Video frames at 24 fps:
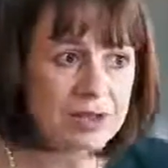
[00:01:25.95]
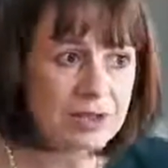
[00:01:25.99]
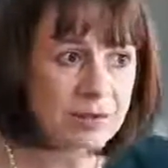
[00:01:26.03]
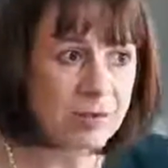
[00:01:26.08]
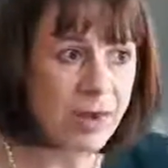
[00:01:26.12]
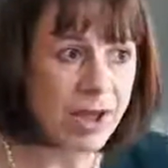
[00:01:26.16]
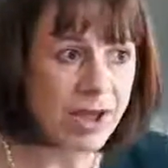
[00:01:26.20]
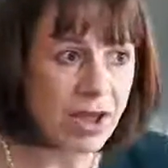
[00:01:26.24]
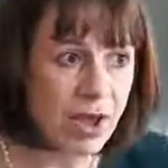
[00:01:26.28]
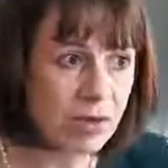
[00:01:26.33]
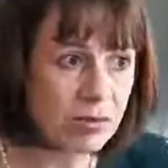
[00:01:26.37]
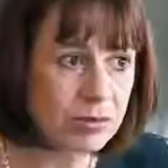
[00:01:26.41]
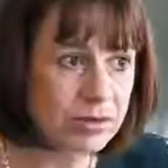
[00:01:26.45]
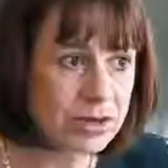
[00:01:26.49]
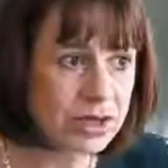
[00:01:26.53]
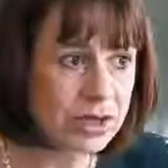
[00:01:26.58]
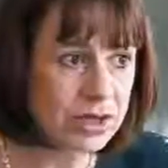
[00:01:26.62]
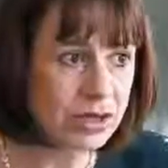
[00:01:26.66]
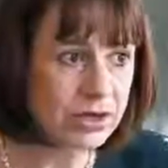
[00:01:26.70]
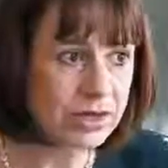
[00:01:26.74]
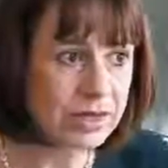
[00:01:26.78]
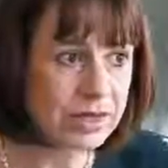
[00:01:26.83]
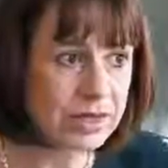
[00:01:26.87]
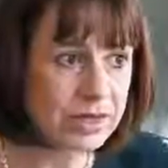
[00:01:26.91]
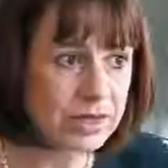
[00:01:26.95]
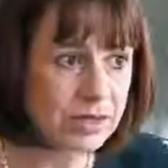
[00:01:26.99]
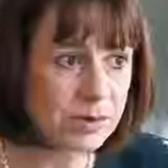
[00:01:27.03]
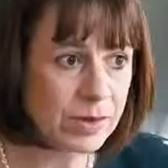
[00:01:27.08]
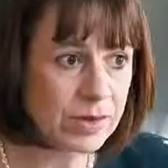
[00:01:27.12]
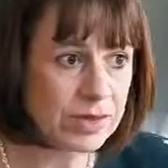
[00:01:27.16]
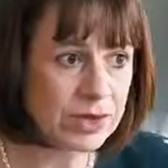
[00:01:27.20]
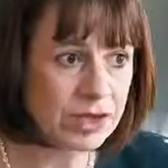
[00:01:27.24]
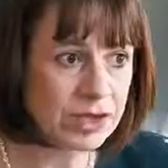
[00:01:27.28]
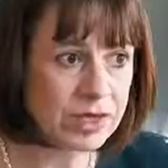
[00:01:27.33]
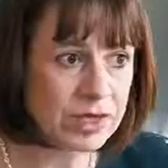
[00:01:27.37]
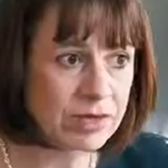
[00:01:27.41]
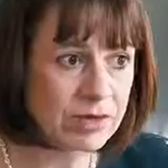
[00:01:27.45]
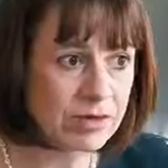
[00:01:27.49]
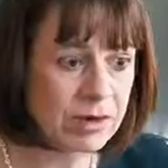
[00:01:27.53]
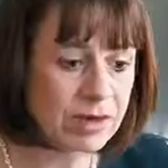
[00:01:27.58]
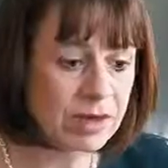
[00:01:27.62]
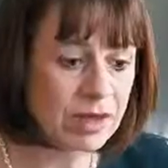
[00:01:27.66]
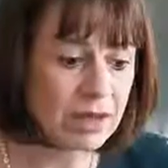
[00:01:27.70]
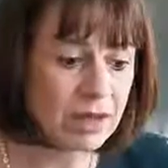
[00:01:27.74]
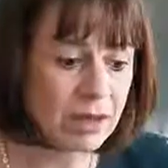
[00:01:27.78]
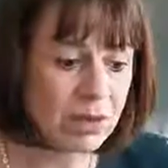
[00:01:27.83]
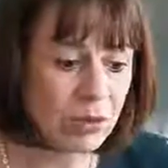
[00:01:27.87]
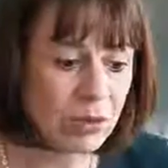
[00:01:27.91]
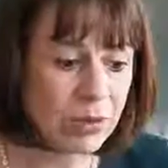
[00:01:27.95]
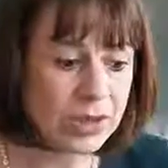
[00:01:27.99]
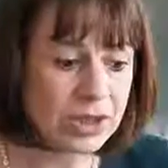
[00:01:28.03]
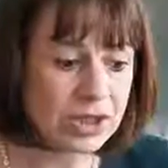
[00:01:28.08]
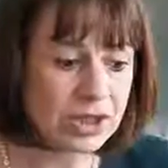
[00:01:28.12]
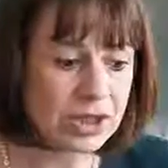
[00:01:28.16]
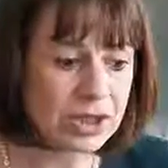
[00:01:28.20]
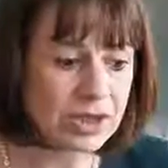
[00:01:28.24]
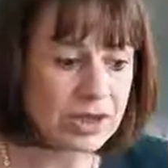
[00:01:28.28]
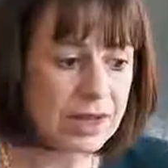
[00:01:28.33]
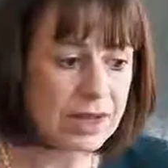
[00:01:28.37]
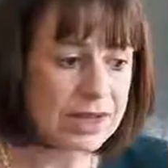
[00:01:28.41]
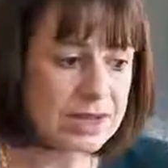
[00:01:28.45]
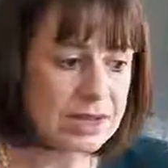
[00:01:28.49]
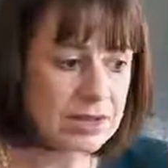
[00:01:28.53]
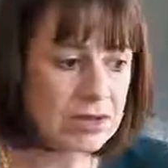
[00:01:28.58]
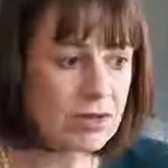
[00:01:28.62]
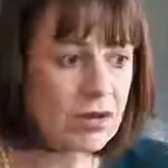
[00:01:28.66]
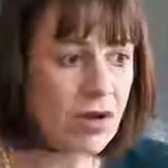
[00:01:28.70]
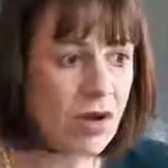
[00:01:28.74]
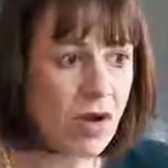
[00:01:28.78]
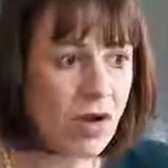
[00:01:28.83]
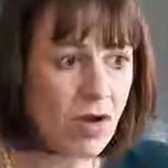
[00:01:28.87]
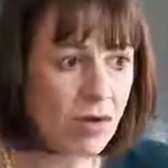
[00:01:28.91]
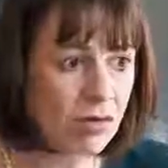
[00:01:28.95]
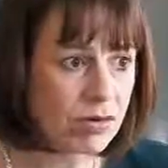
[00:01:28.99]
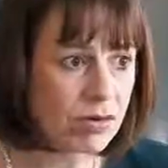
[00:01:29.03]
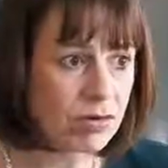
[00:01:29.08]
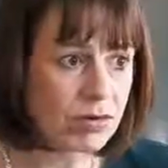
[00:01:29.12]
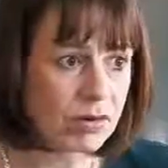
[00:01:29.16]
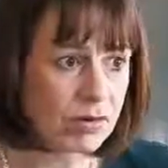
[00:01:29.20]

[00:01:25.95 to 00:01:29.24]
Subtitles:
to my own journey into engineering, which is not